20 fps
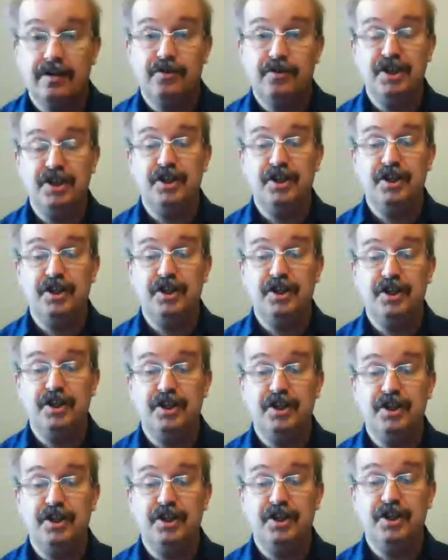to you.
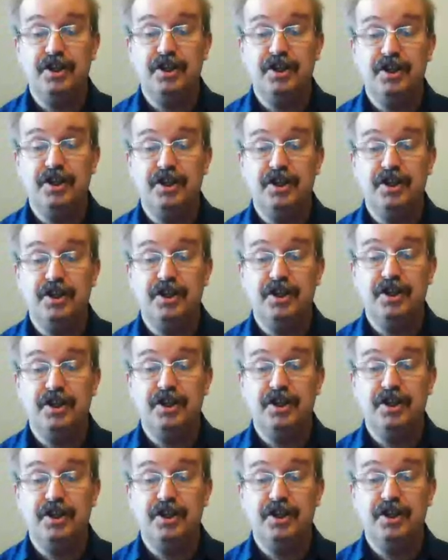Well, not just to you,
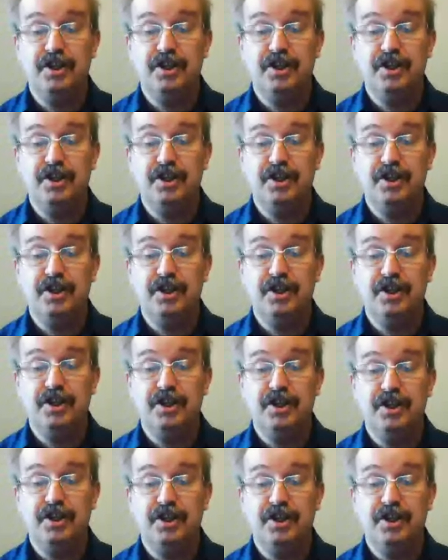but to us all,
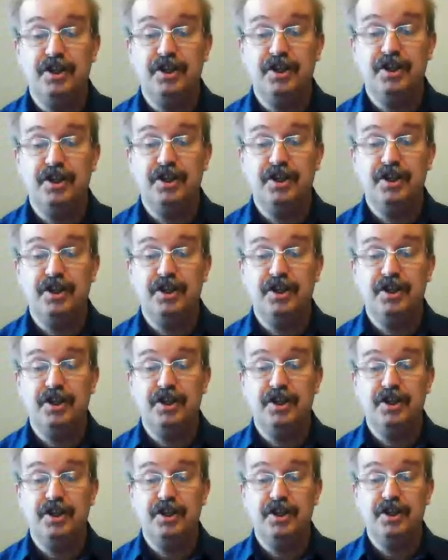because we all learn
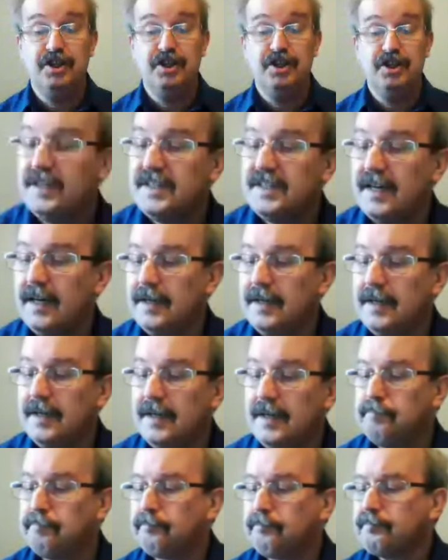all the
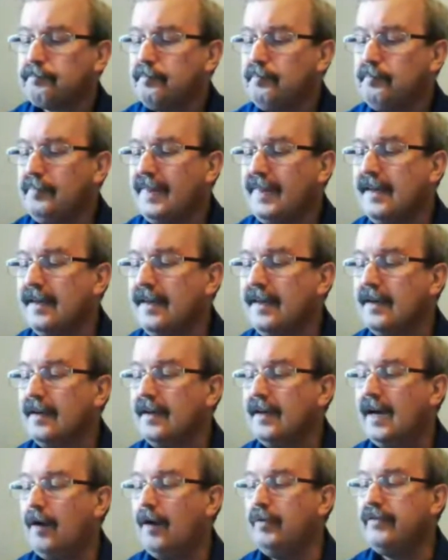time.
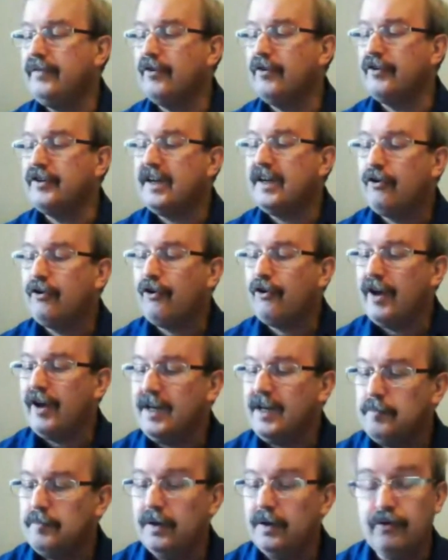And we've got an
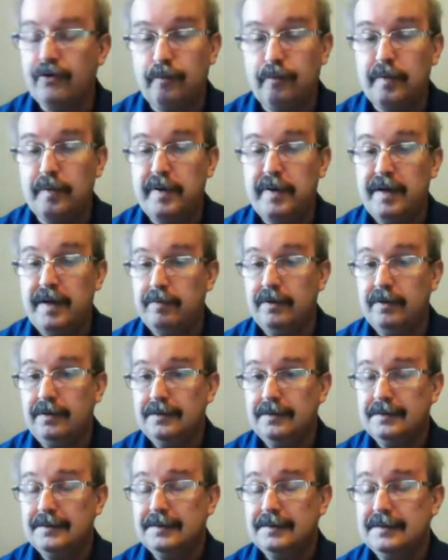incredible group of
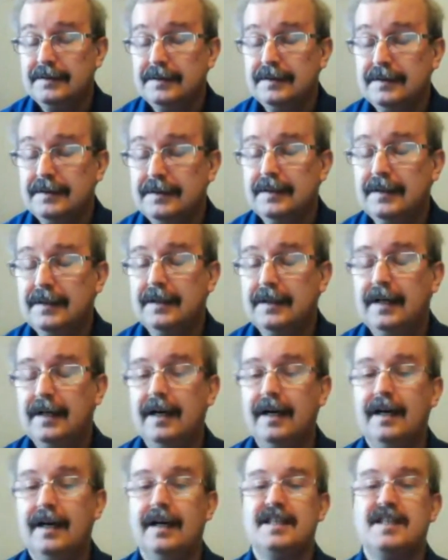people
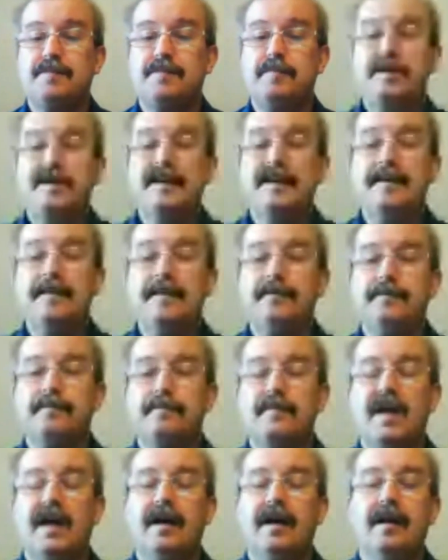speaking,
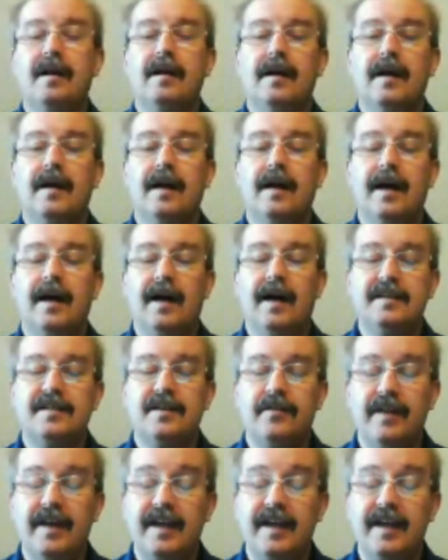and